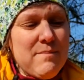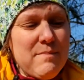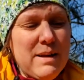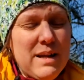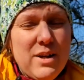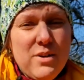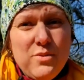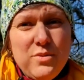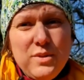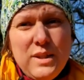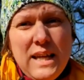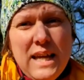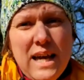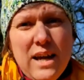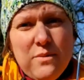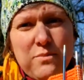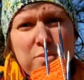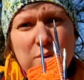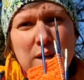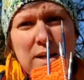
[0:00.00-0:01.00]
But I only
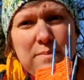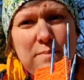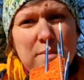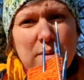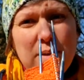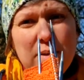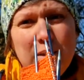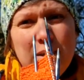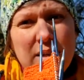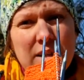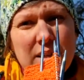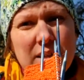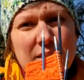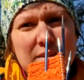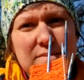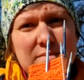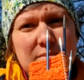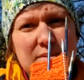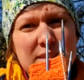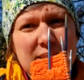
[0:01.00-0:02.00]
have one
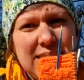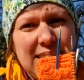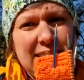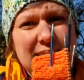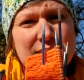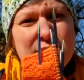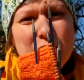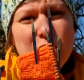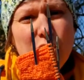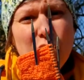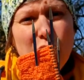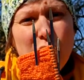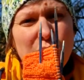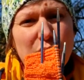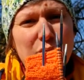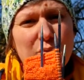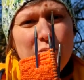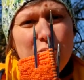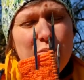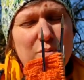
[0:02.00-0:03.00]
set
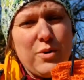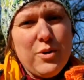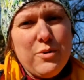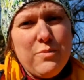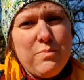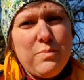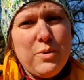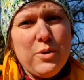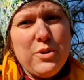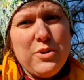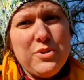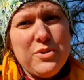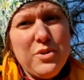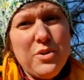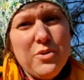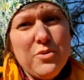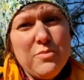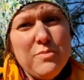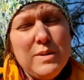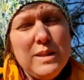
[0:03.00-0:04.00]
of
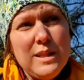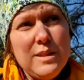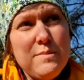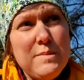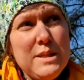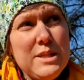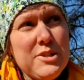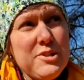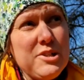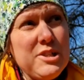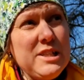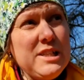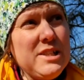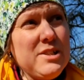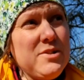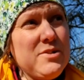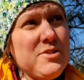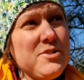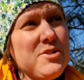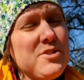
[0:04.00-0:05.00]
4.0 millimeter
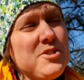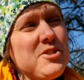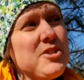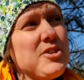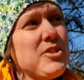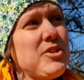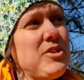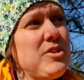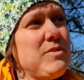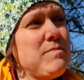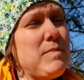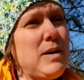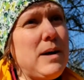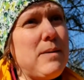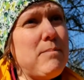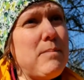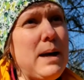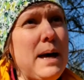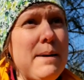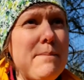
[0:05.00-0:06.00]
needles because my
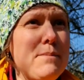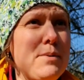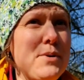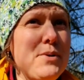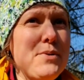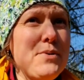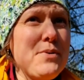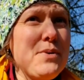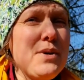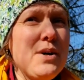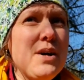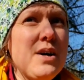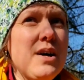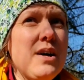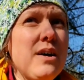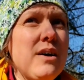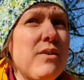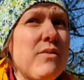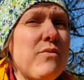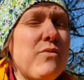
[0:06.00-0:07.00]
bamboo
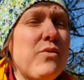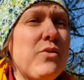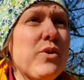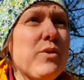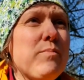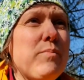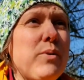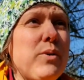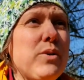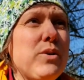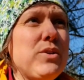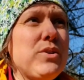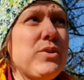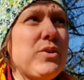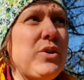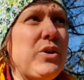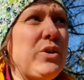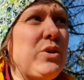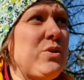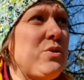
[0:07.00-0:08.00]

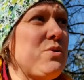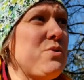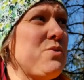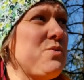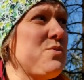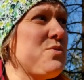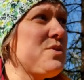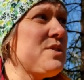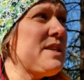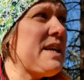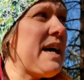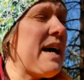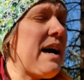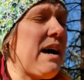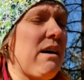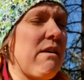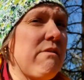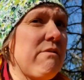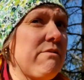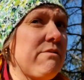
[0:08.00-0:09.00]
4.0s
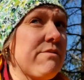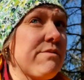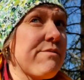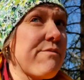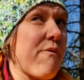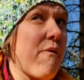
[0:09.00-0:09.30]
have